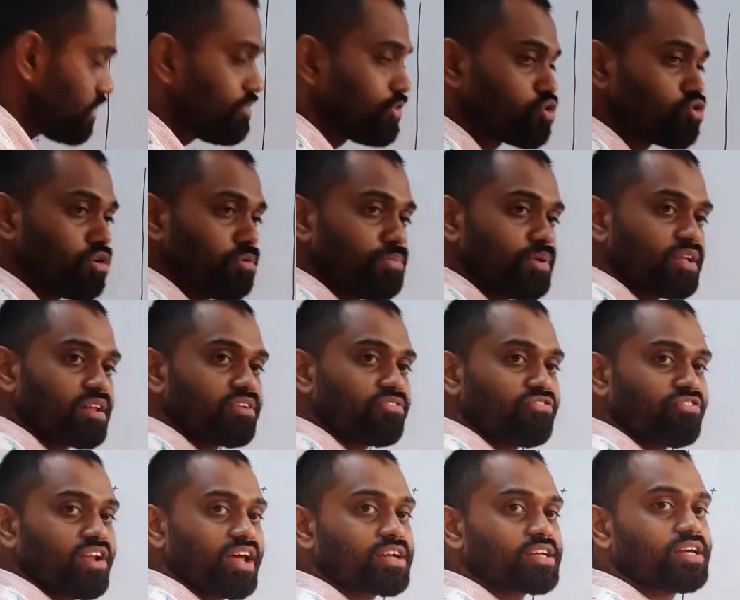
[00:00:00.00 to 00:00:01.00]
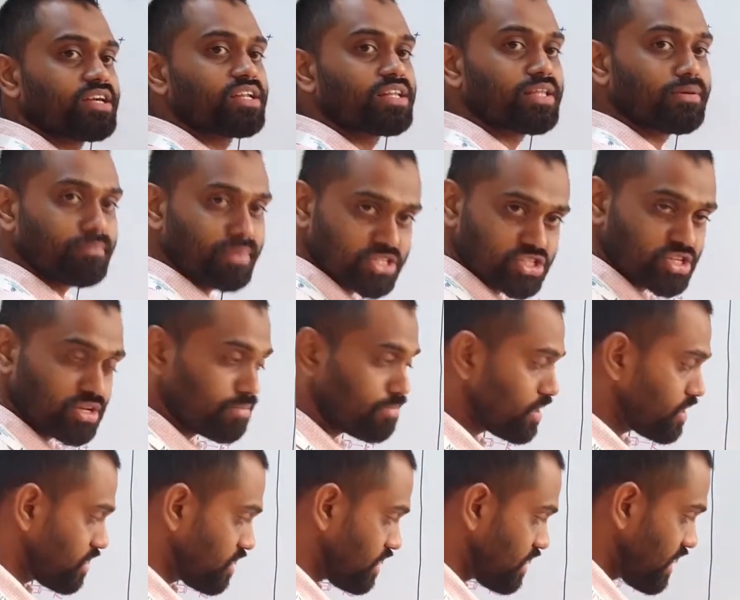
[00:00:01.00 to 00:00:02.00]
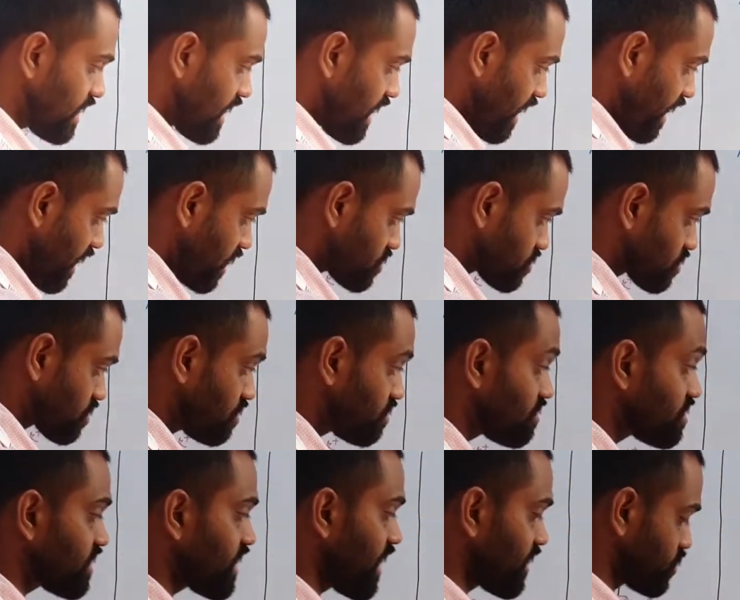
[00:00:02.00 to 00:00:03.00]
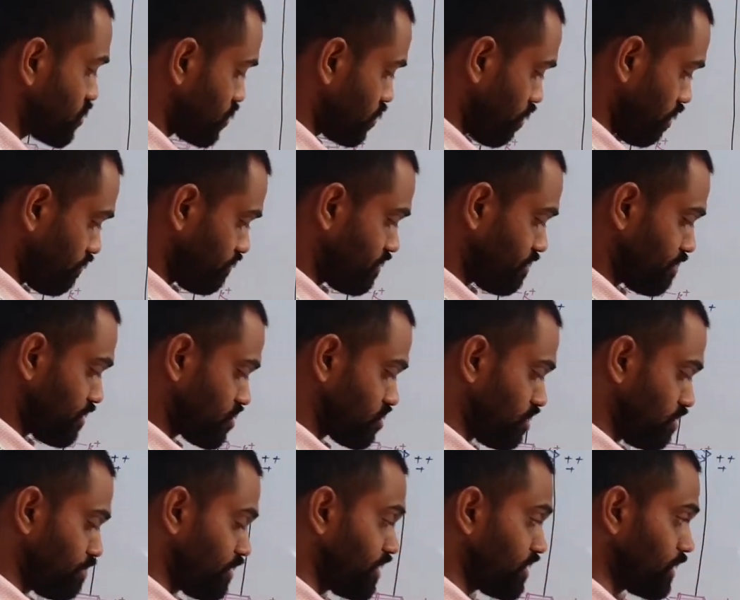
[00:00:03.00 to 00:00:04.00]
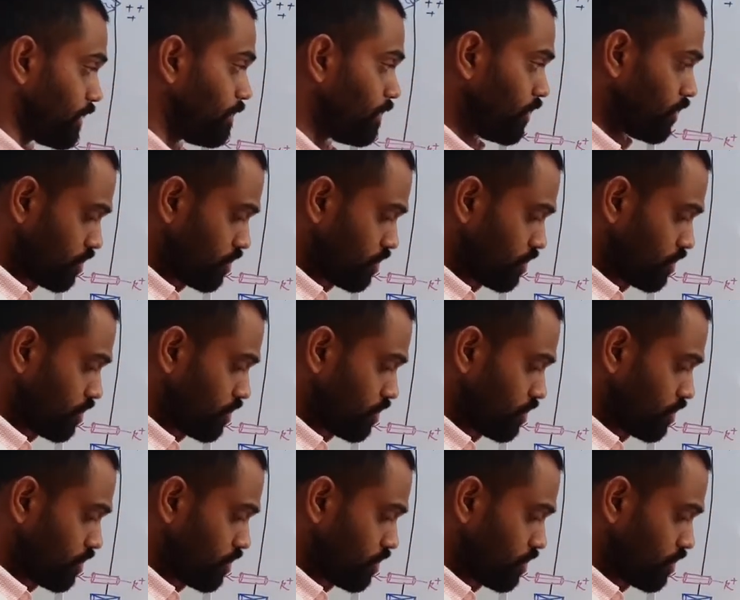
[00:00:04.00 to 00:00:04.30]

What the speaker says: which will be reflected in the muscle bundle as contraction of the muscle bundle.